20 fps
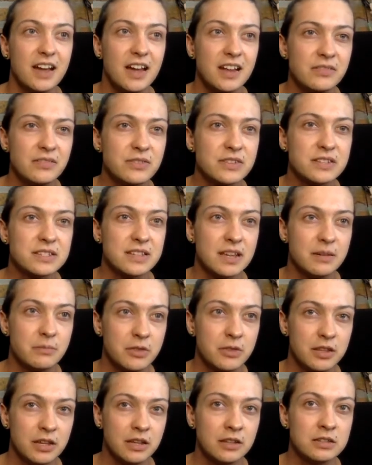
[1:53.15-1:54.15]
kind of the
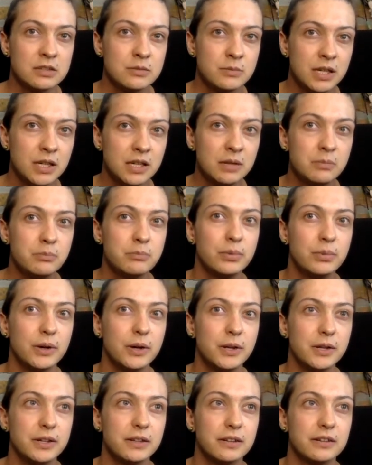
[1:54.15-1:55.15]
same thing to me,
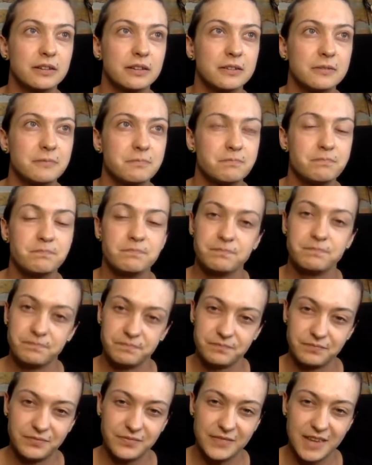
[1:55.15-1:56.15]
but
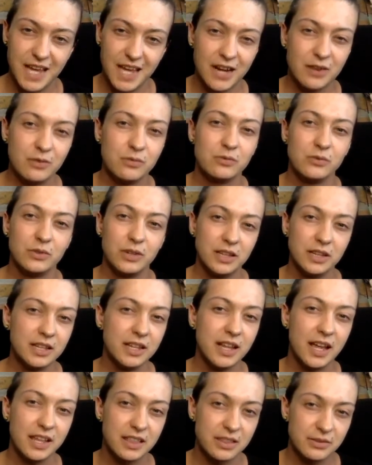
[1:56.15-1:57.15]
I don't
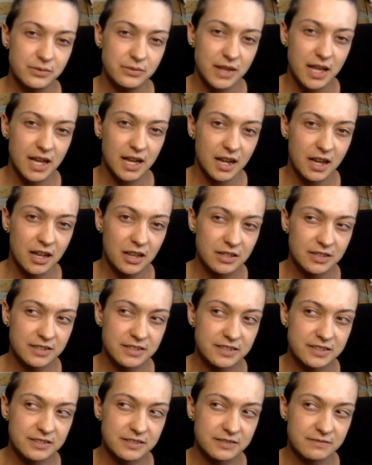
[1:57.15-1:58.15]
really like the flag
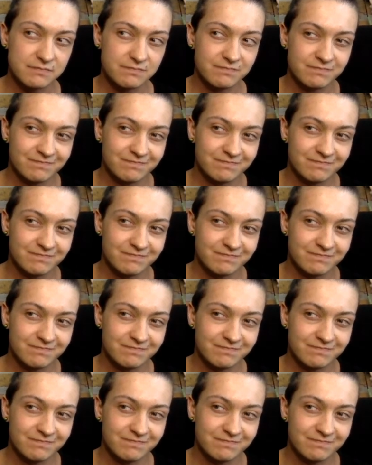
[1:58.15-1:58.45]
colors.